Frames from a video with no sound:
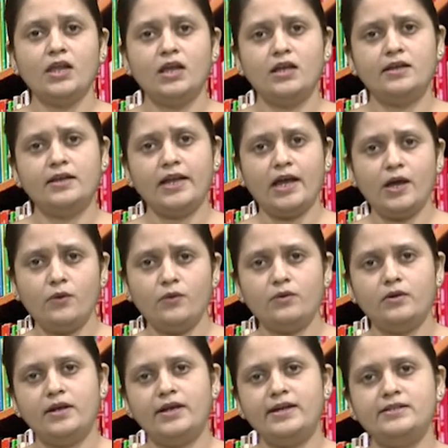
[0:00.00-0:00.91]
Now,
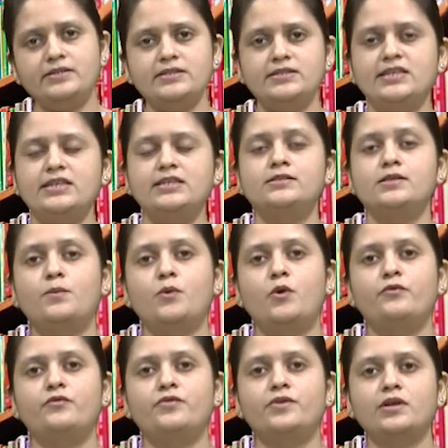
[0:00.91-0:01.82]
let us see some
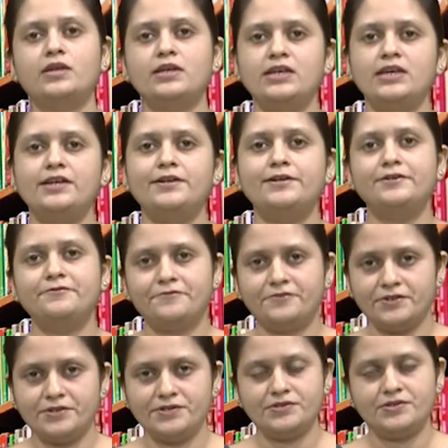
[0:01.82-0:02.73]
of the key
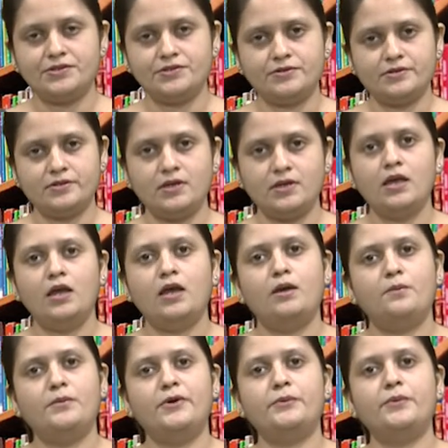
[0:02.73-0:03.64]
differences
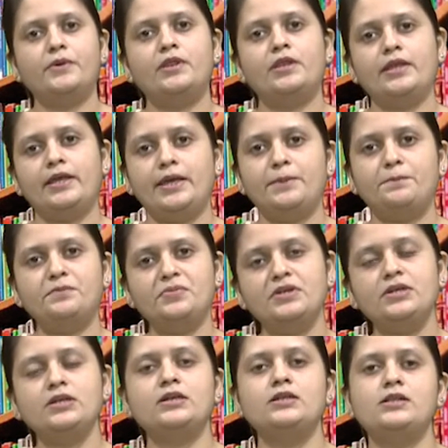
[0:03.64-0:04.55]
between the
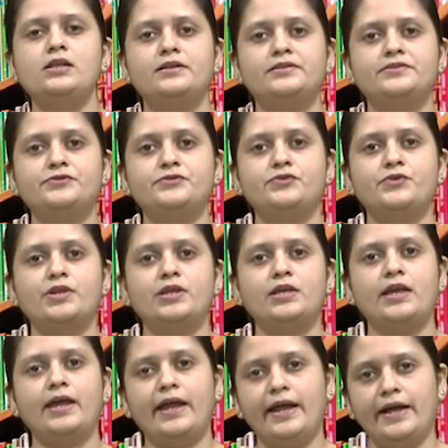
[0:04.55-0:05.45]
empirical history
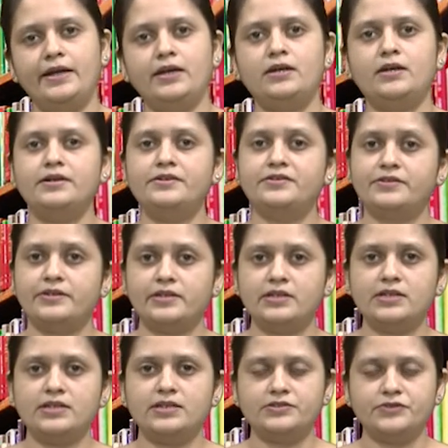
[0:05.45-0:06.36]
and literary
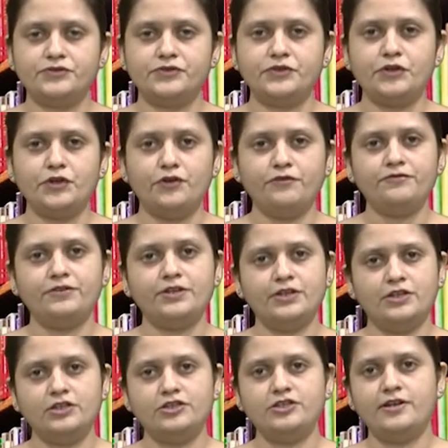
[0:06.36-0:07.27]
history of
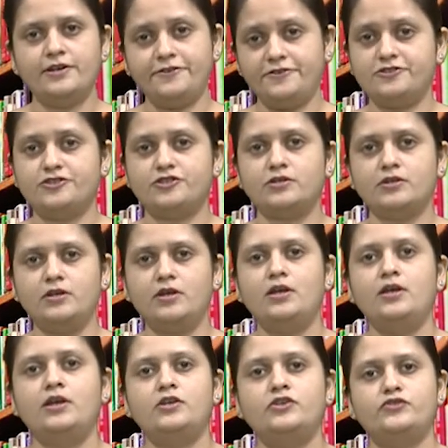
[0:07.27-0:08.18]
English literature.
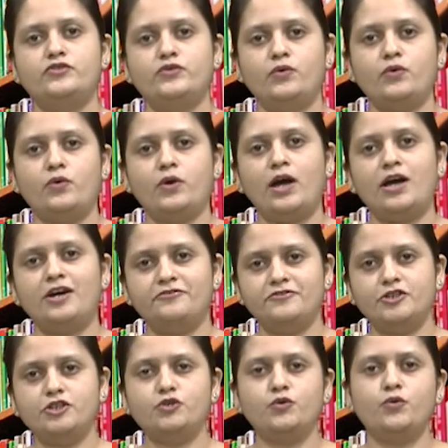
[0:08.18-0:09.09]
So,
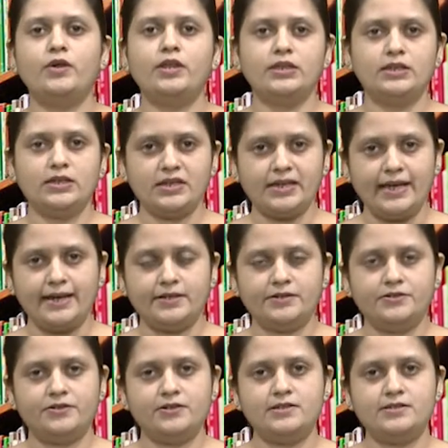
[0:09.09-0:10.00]
after knowing the
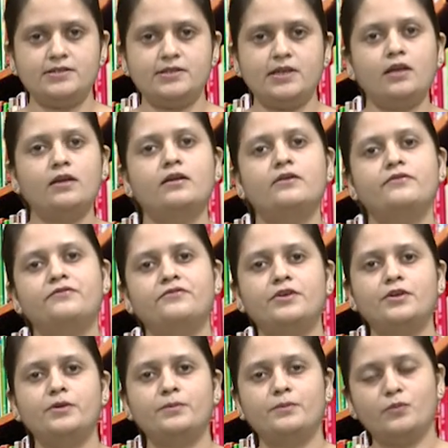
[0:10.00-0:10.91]
characteristic,
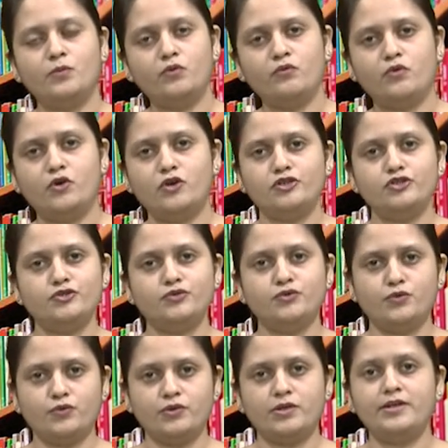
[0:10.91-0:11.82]
we move on to
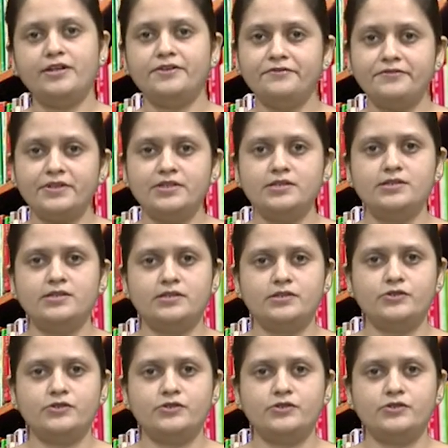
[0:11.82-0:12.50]
know the differences.